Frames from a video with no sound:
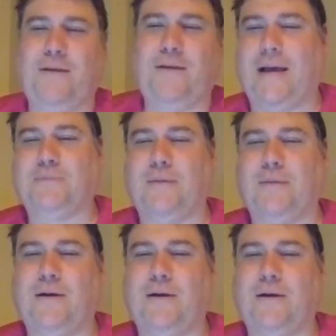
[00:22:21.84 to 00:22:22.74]
got
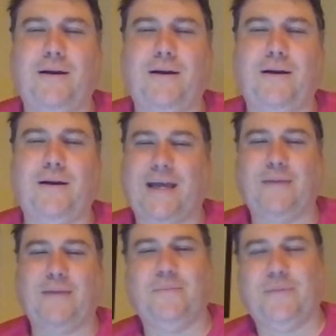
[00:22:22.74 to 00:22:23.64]
past my
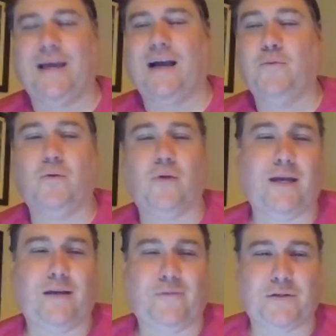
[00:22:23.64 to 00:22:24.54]
radar when it came out. But yeah,
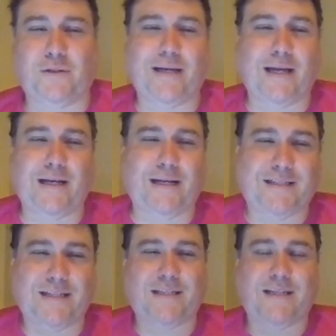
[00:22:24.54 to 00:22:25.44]
I will get it if it's only
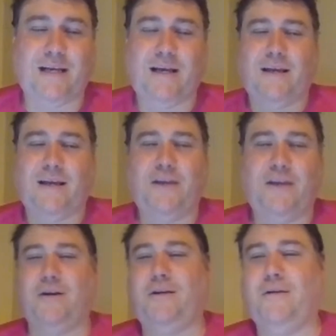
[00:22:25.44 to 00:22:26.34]
99 cents.
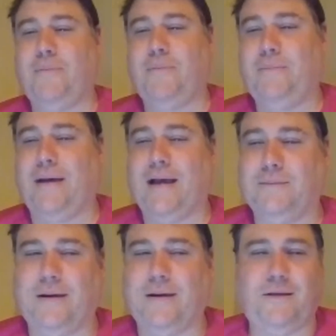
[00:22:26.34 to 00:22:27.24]
You got me back
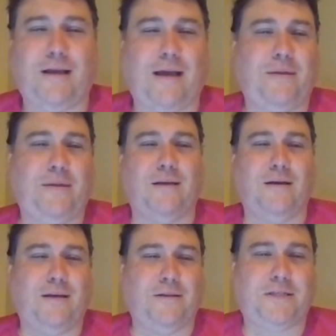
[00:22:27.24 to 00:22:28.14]
in the you got me in
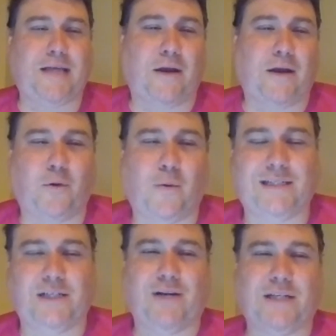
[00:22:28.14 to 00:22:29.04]
the saddle to
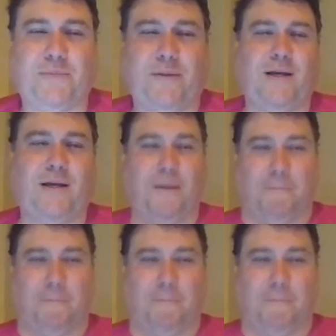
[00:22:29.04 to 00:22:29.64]
watch it. Trust me on that.